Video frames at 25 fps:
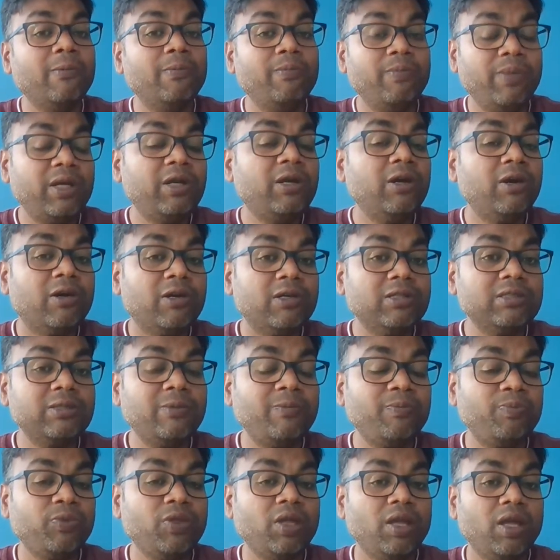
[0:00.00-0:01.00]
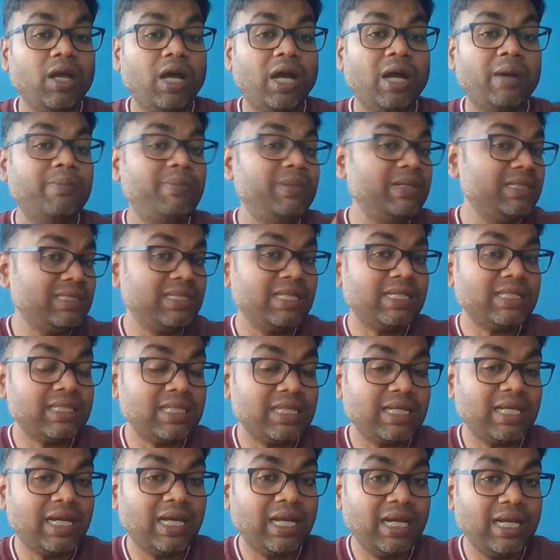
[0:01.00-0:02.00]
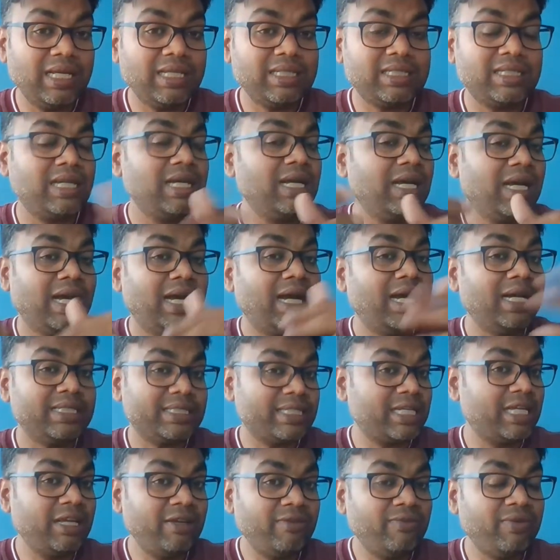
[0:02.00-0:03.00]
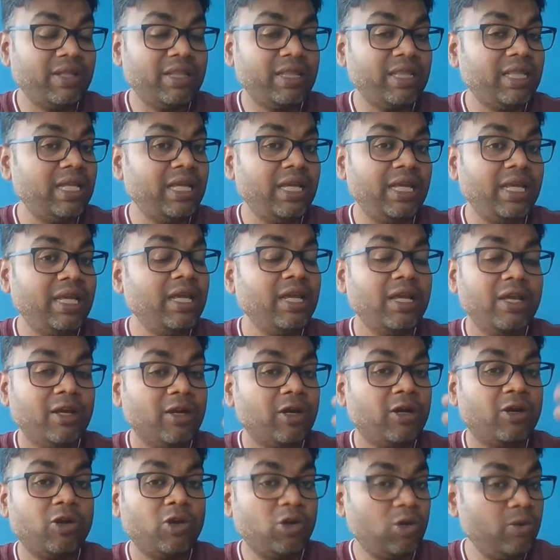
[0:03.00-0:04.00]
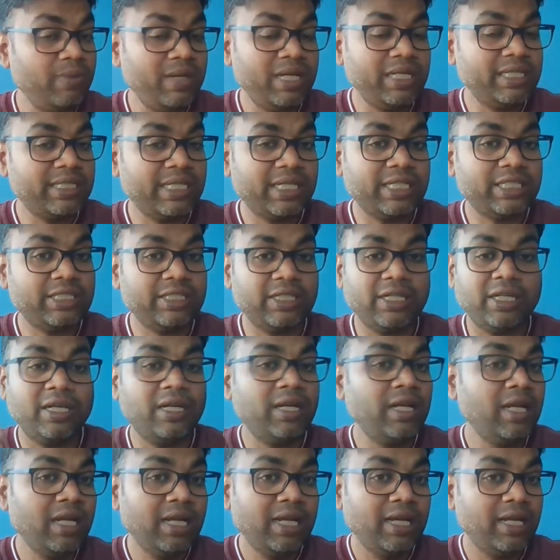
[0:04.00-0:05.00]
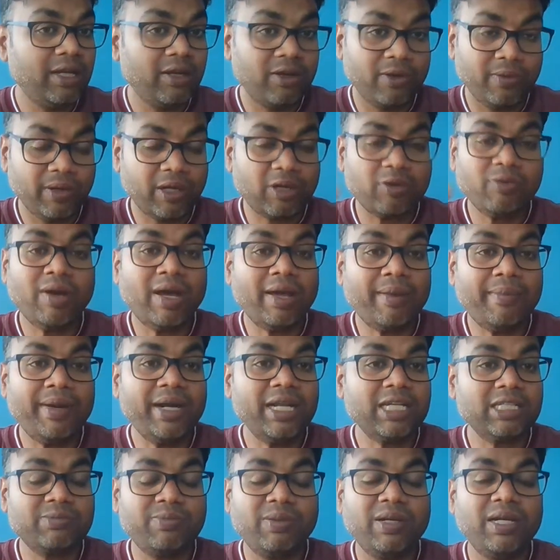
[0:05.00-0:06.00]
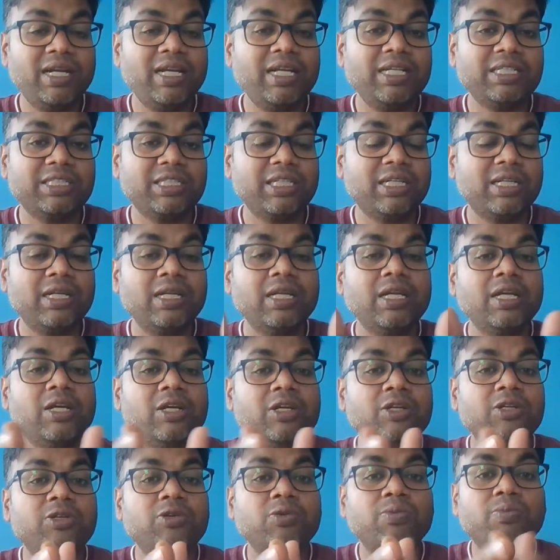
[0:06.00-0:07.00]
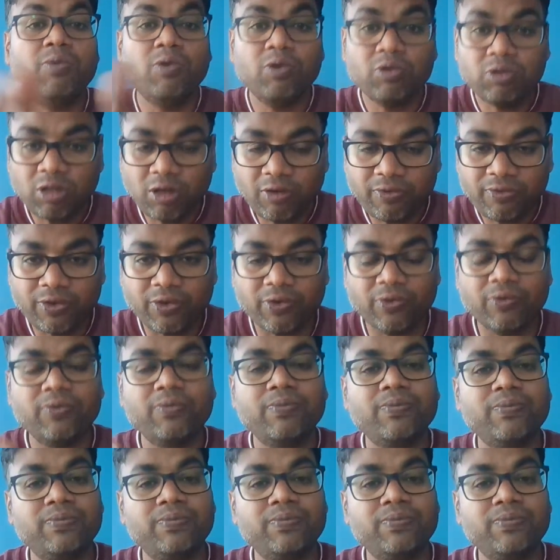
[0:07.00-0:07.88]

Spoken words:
because a business analyst has given the grooming session, requirement explanation to both of you.